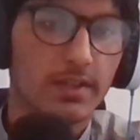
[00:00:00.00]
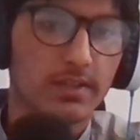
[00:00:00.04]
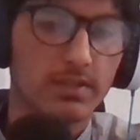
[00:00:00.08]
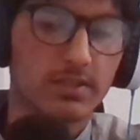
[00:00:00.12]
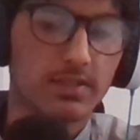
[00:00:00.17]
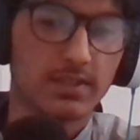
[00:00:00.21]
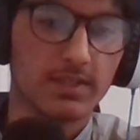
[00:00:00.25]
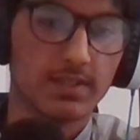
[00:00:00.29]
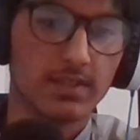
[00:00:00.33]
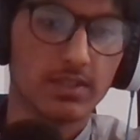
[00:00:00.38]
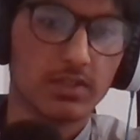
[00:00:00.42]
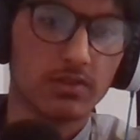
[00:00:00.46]

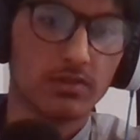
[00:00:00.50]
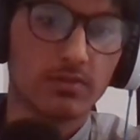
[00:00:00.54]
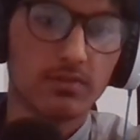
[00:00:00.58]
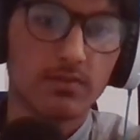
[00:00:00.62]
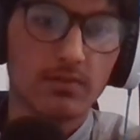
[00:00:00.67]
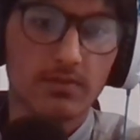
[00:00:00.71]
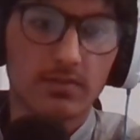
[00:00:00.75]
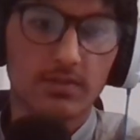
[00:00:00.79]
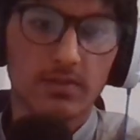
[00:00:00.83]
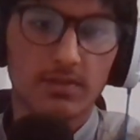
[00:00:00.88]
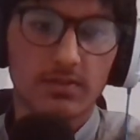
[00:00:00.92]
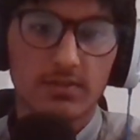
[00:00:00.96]
the
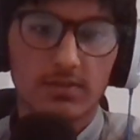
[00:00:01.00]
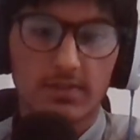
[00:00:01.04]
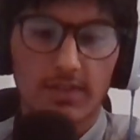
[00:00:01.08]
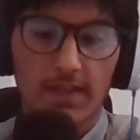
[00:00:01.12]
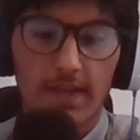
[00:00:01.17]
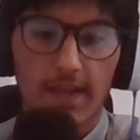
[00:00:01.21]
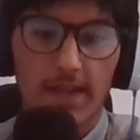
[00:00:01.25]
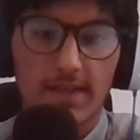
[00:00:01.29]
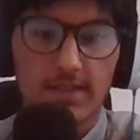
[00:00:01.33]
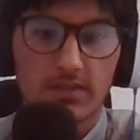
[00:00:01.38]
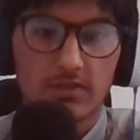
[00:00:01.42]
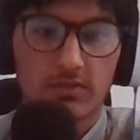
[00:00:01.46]
user's
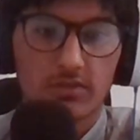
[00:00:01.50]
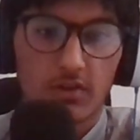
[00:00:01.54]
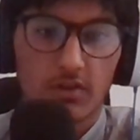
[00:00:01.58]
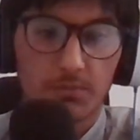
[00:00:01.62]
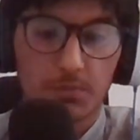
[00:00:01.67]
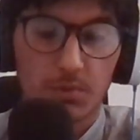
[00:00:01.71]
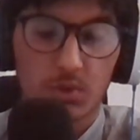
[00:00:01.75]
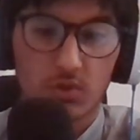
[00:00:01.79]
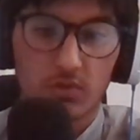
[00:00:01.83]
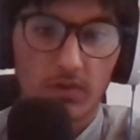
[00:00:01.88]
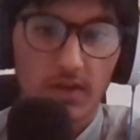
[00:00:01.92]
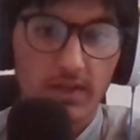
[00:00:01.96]
age is going to
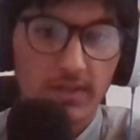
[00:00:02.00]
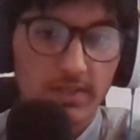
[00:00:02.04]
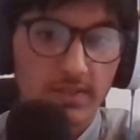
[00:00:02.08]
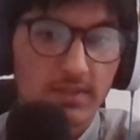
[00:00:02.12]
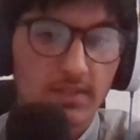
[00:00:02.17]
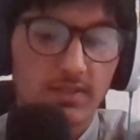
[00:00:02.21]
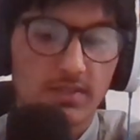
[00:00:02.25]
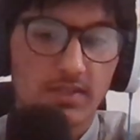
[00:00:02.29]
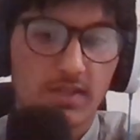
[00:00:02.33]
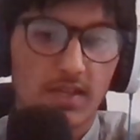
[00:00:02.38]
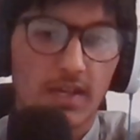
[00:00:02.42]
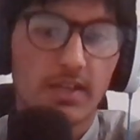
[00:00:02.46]
be greater
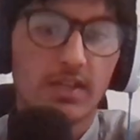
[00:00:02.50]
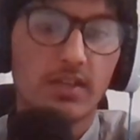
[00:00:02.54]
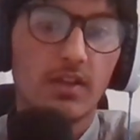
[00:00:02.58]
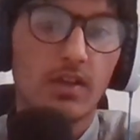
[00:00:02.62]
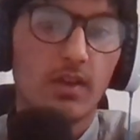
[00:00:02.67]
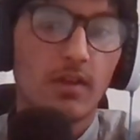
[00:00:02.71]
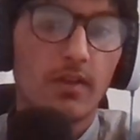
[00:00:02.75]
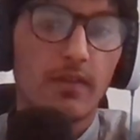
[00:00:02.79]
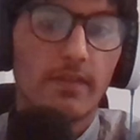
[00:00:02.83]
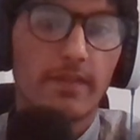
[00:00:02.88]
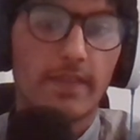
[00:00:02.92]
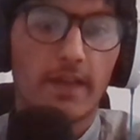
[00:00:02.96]
than 10,
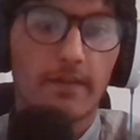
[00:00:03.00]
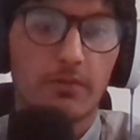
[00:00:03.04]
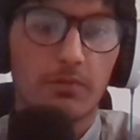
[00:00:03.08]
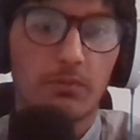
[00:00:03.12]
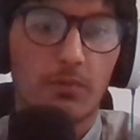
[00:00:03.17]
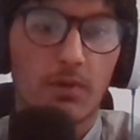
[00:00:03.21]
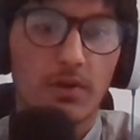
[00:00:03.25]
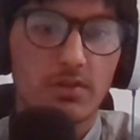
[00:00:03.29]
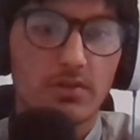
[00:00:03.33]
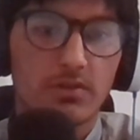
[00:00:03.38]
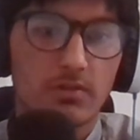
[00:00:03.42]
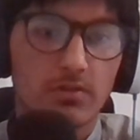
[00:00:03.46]
then we
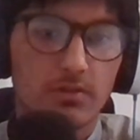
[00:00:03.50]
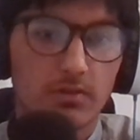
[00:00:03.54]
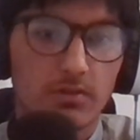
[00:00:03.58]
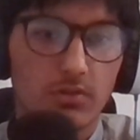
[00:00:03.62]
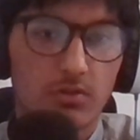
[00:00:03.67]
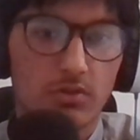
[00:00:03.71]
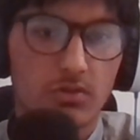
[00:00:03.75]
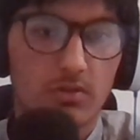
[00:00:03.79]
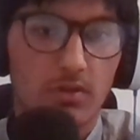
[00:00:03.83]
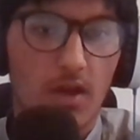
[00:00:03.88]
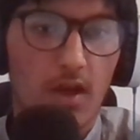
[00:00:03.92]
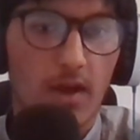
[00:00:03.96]
want to,
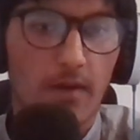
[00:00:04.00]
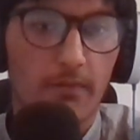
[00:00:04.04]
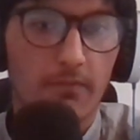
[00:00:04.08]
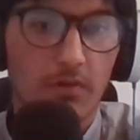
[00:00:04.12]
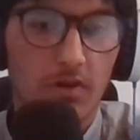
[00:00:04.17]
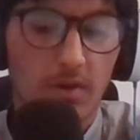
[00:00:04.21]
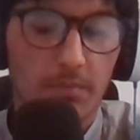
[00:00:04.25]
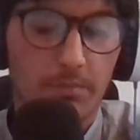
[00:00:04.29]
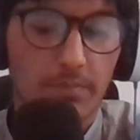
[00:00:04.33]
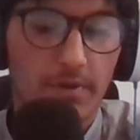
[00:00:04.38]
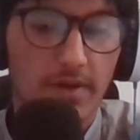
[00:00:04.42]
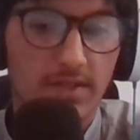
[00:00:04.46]
um, we
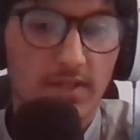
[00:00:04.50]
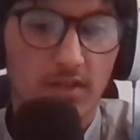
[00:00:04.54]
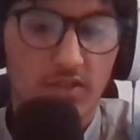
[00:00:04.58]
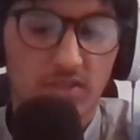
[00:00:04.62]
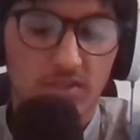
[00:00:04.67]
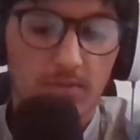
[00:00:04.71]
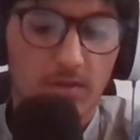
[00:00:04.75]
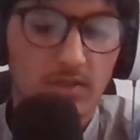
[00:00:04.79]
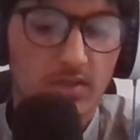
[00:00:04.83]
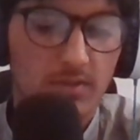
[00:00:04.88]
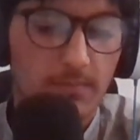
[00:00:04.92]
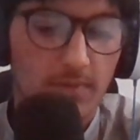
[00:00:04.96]
want to print out
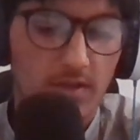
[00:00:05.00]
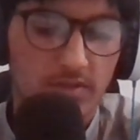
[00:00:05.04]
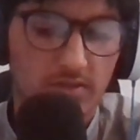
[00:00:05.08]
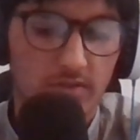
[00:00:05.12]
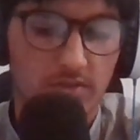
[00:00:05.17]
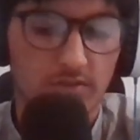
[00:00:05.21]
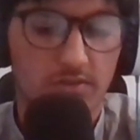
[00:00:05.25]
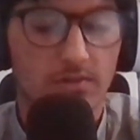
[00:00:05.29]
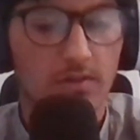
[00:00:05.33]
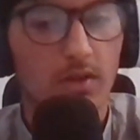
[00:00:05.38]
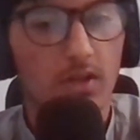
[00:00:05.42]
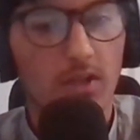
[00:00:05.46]
some other
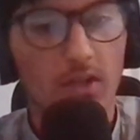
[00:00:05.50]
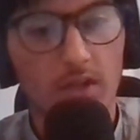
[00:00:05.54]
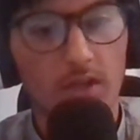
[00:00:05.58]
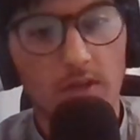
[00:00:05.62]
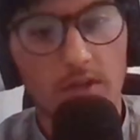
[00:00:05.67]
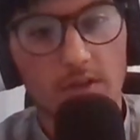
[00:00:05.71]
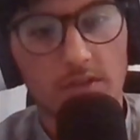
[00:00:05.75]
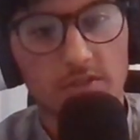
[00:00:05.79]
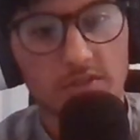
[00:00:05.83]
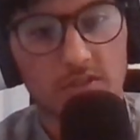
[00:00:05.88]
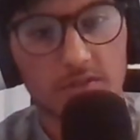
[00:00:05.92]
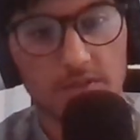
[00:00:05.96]
message.
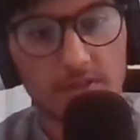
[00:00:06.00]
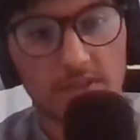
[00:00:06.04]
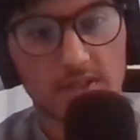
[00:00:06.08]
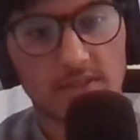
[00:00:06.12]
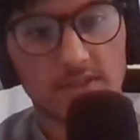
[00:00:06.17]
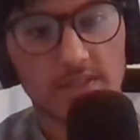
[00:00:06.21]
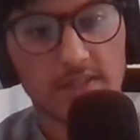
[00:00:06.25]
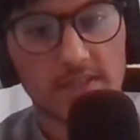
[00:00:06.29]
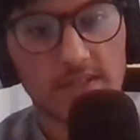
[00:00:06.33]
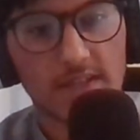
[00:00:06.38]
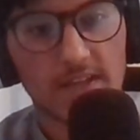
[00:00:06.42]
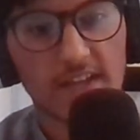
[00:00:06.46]
So you can
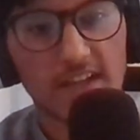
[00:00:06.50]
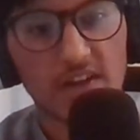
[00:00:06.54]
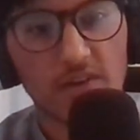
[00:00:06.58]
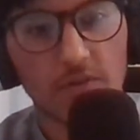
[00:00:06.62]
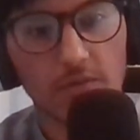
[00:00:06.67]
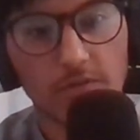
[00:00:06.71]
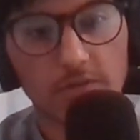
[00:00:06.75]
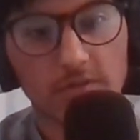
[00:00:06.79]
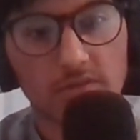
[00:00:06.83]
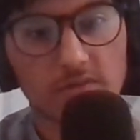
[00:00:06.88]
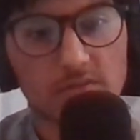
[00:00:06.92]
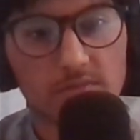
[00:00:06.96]
say
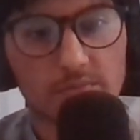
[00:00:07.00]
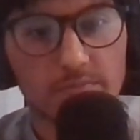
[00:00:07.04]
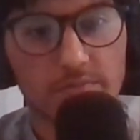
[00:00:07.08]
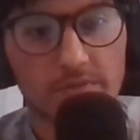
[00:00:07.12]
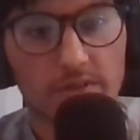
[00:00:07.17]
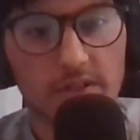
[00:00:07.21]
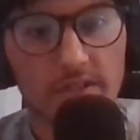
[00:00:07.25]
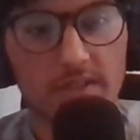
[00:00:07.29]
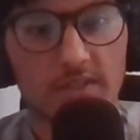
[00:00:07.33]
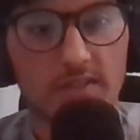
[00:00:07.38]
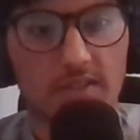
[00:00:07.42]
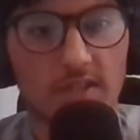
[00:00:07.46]
else
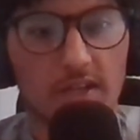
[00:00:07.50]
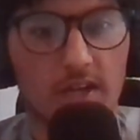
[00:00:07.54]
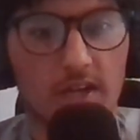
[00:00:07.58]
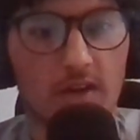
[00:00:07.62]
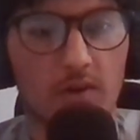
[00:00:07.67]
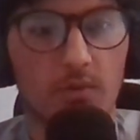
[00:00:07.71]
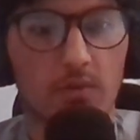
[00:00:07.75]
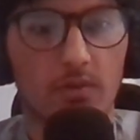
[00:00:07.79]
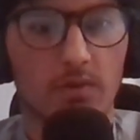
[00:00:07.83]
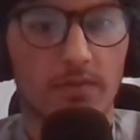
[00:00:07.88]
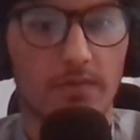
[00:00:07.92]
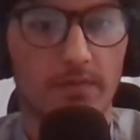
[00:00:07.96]
print
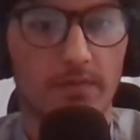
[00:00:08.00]
out